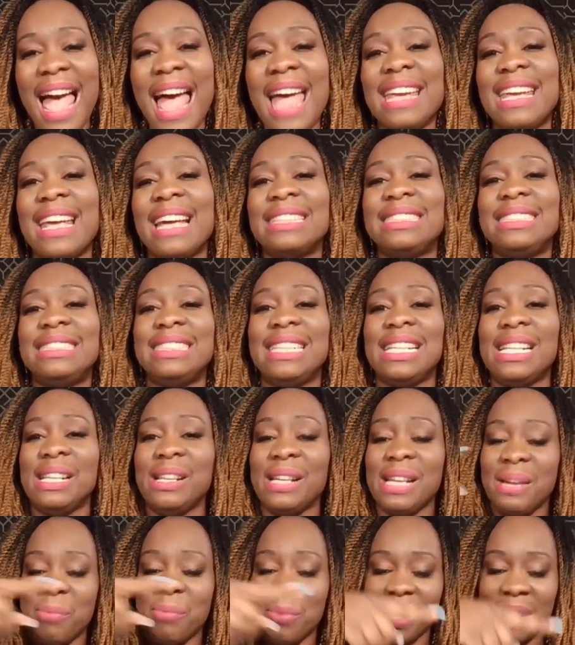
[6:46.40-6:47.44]
and yet still
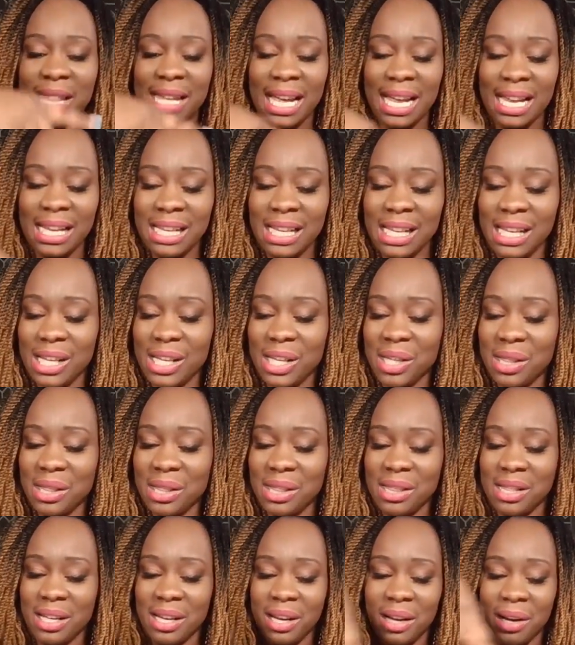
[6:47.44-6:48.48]
within
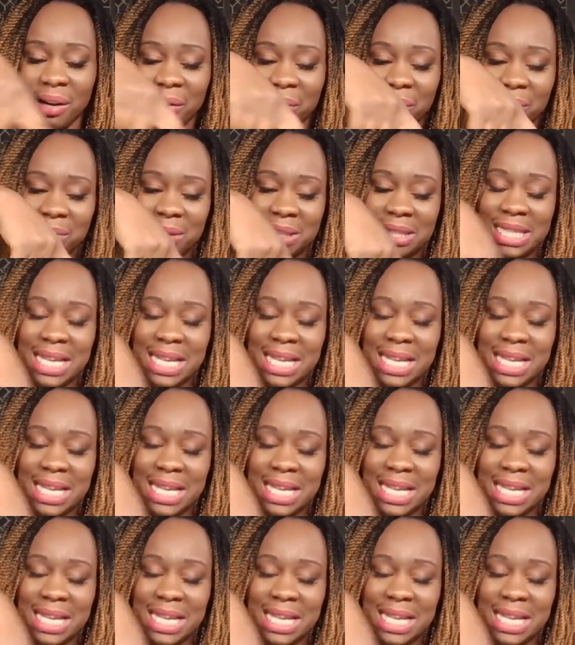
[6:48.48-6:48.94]
the